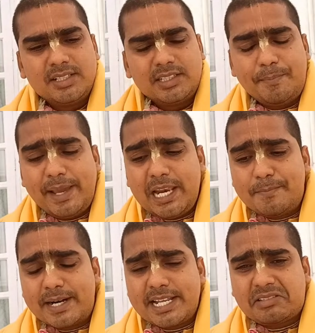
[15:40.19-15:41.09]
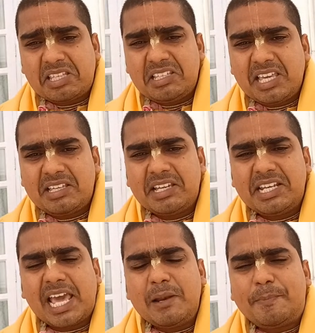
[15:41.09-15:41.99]
The male bird is thinking in
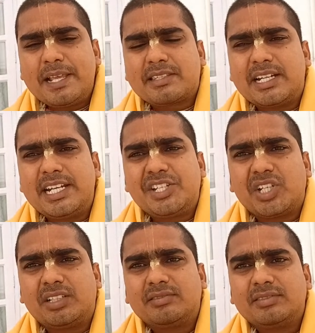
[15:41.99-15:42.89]
helpless condition.